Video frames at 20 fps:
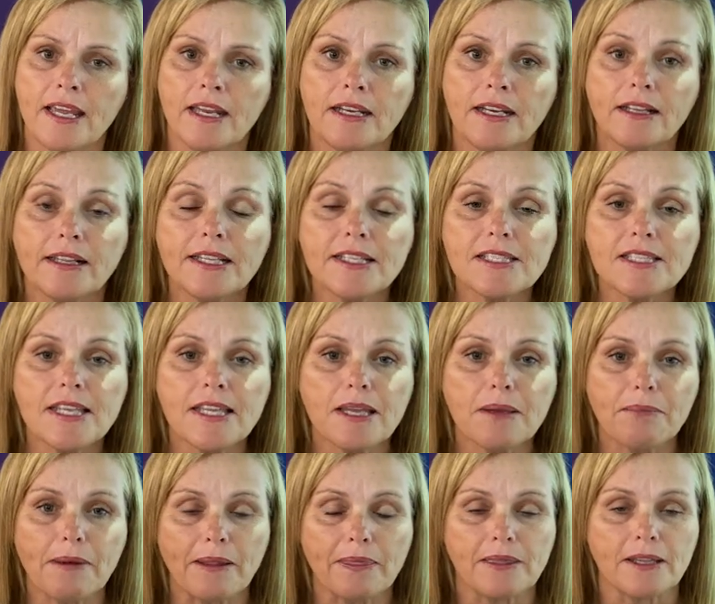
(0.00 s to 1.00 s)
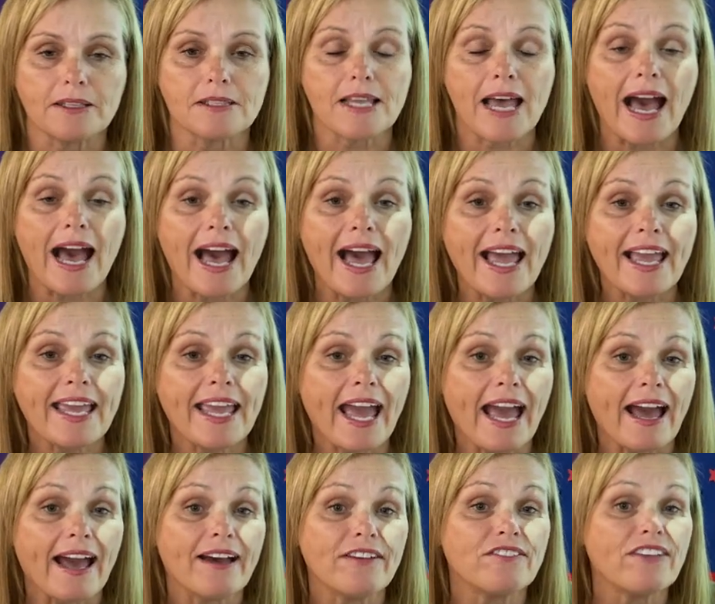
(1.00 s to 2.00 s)
Now let's think about this. I
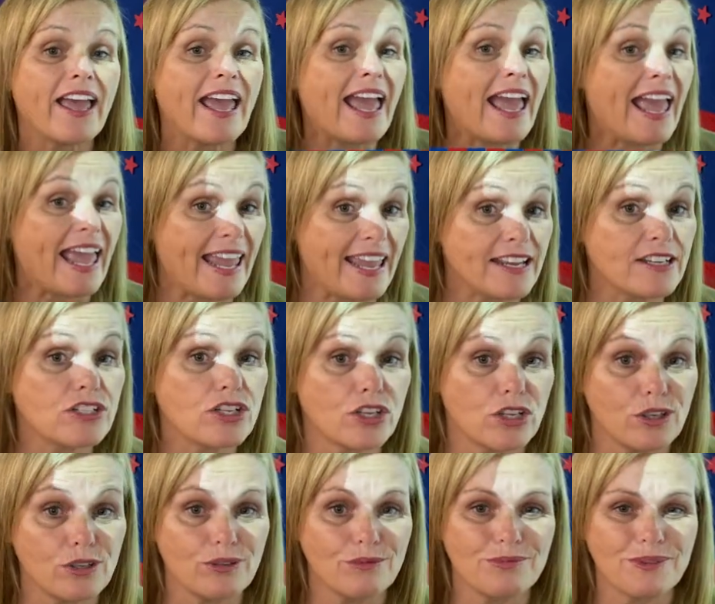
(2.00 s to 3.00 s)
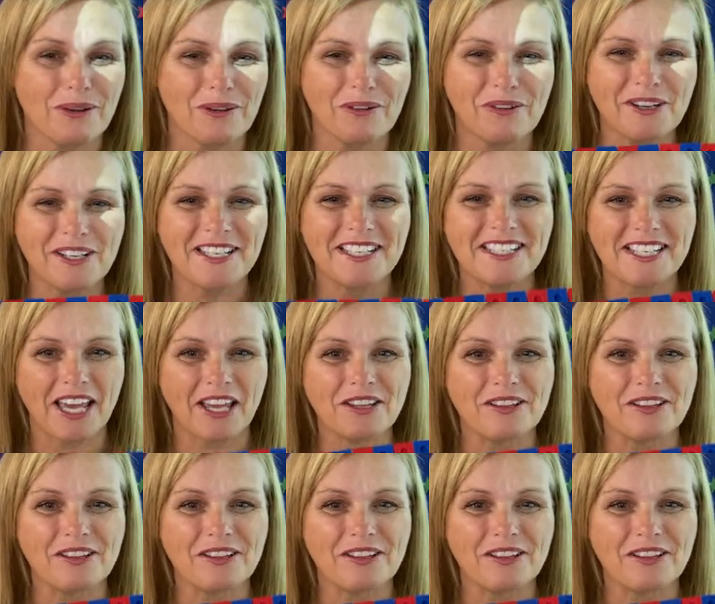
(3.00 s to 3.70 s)
have eight cubes. I'm going to tell